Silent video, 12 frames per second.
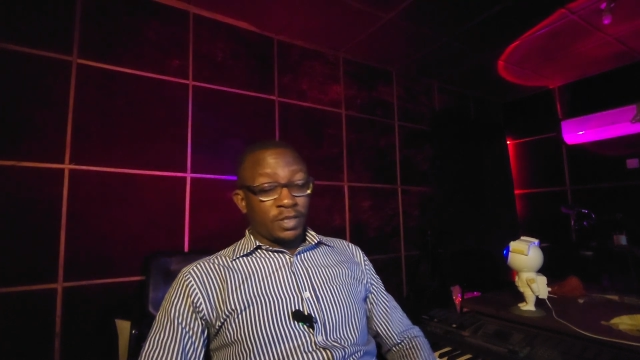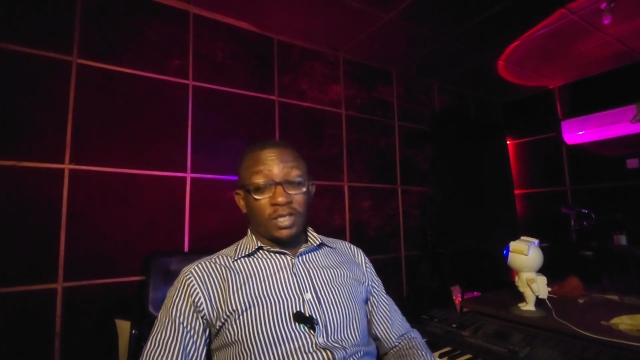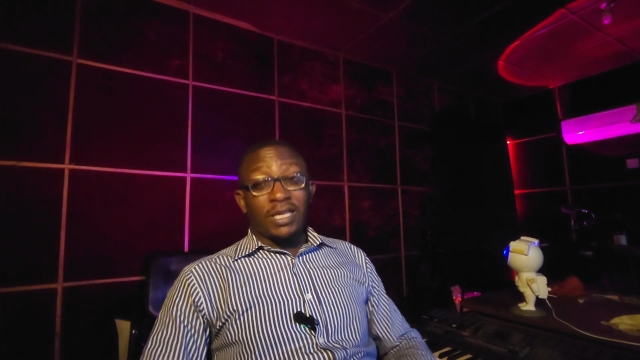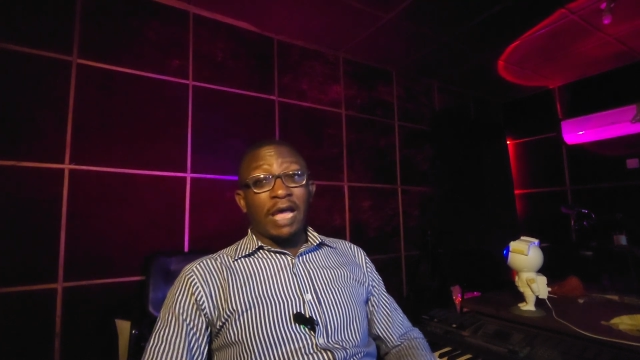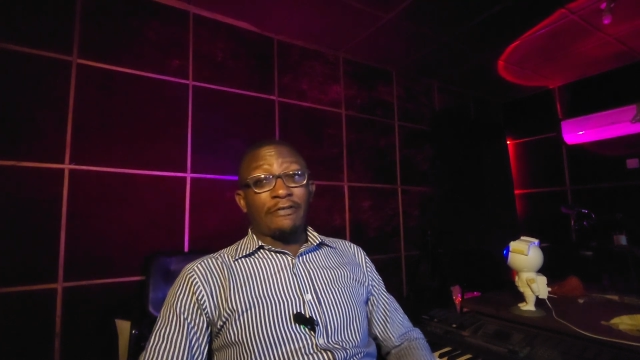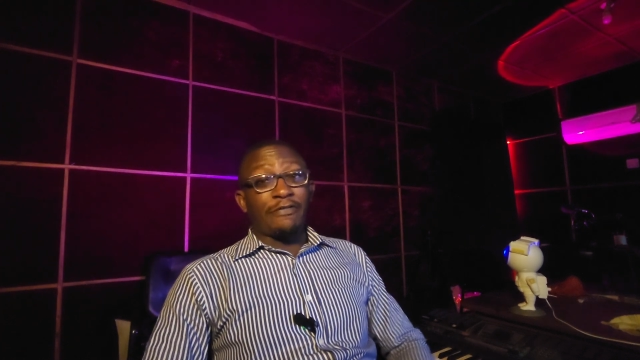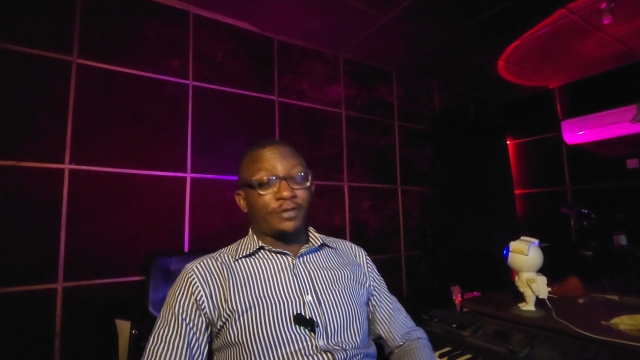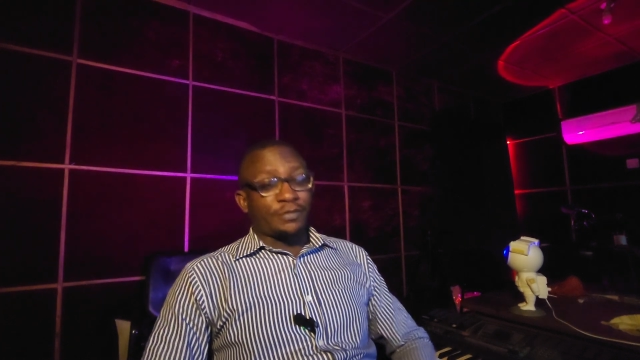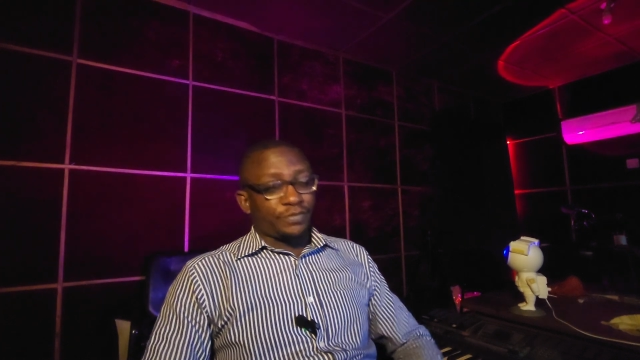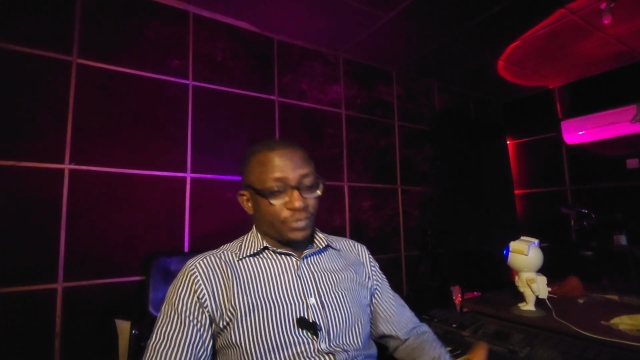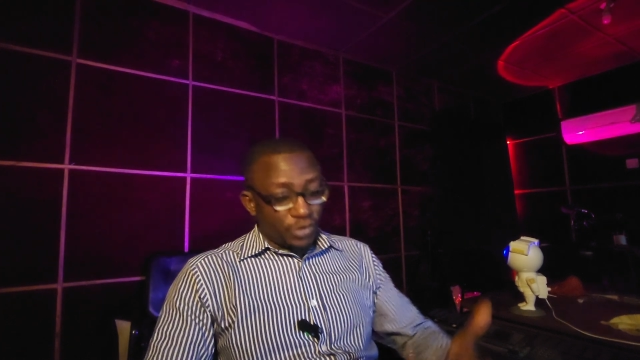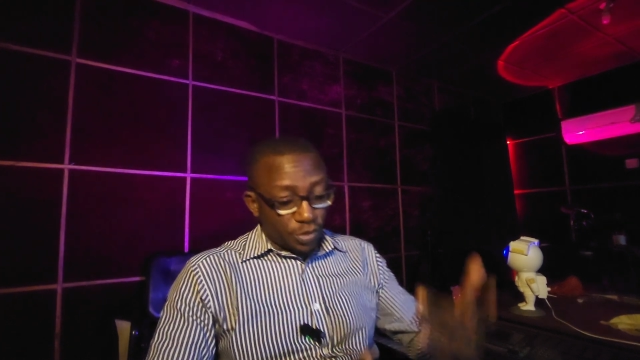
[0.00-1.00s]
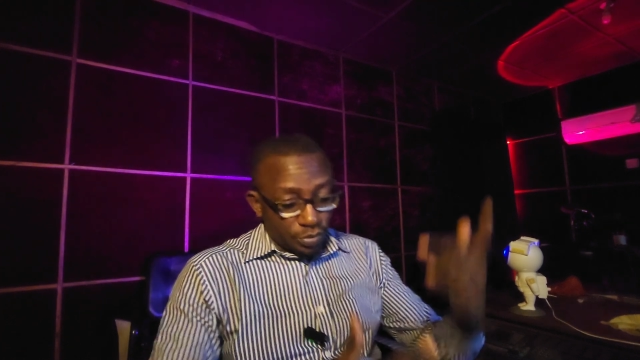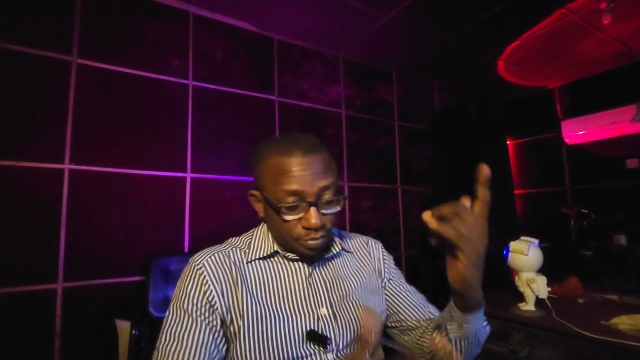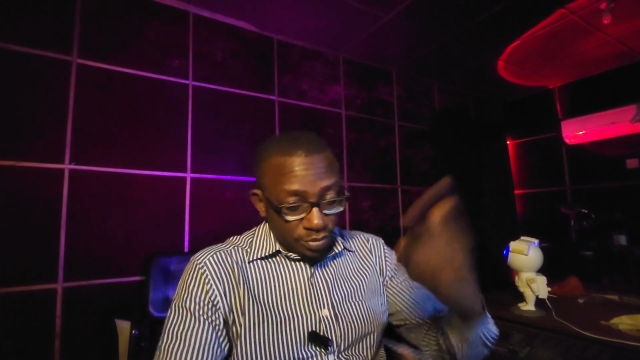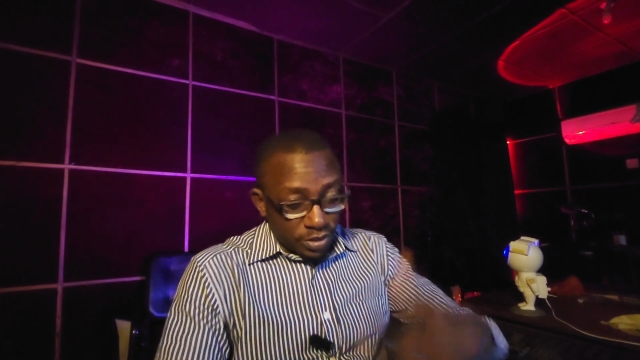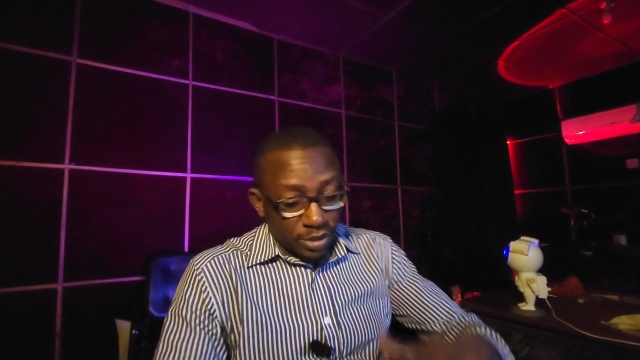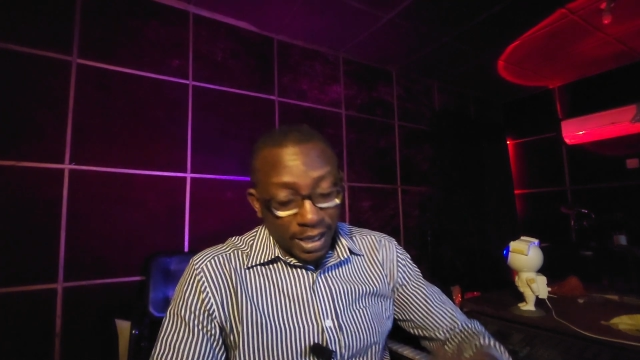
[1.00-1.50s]
just have fun. So
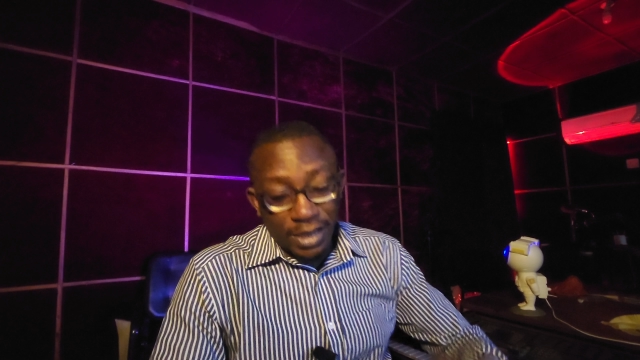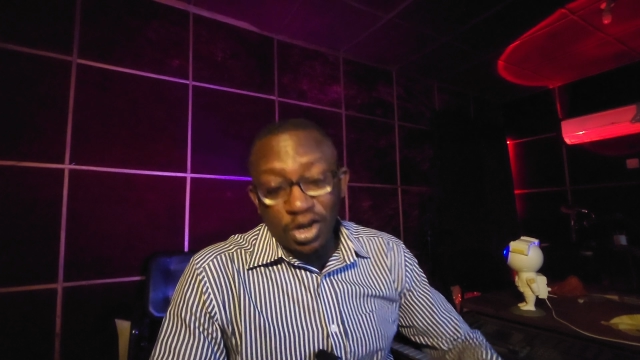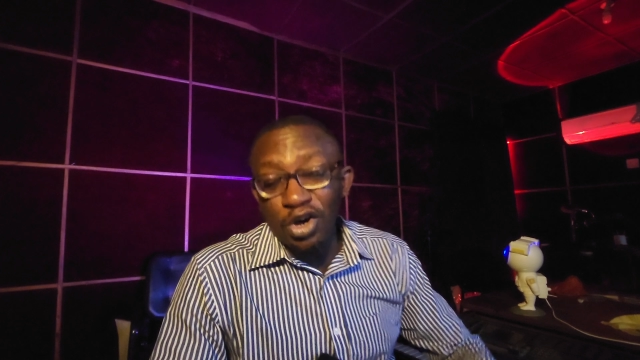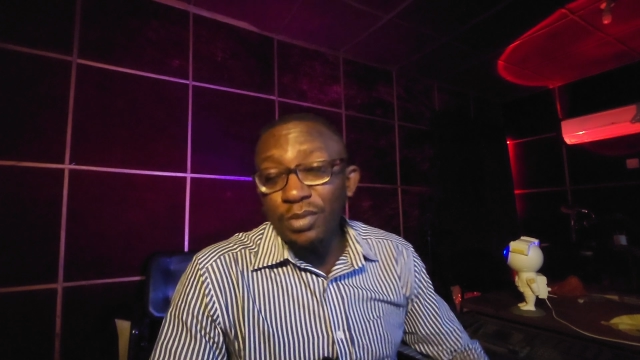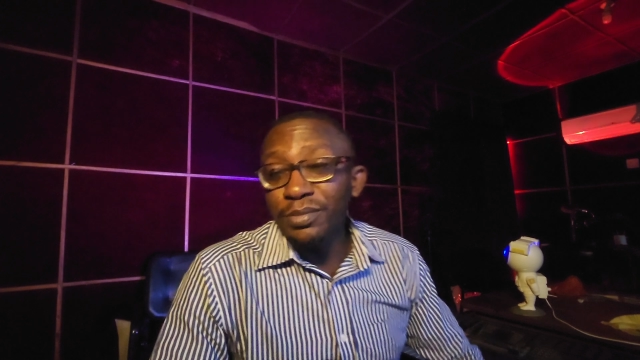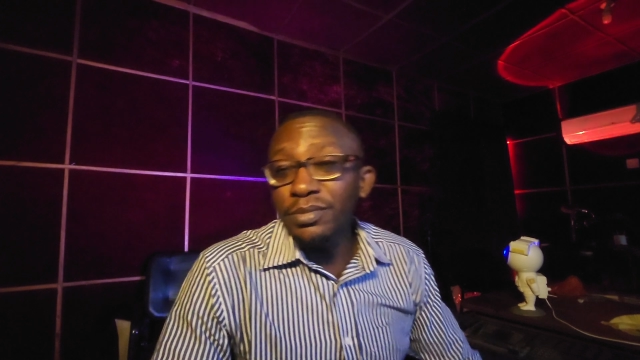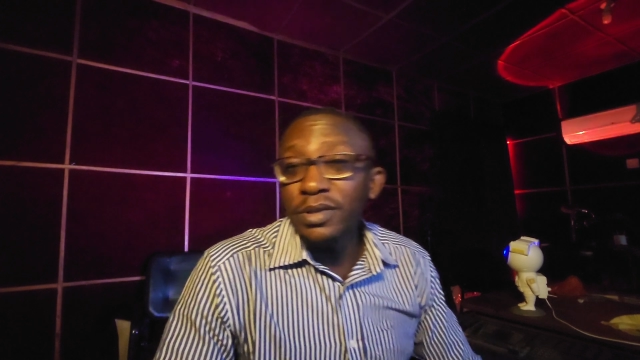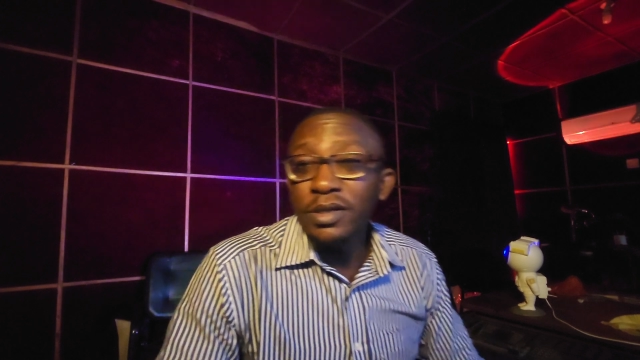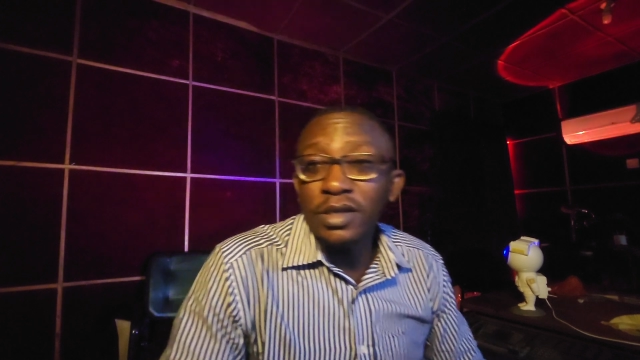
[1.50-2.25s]
till I come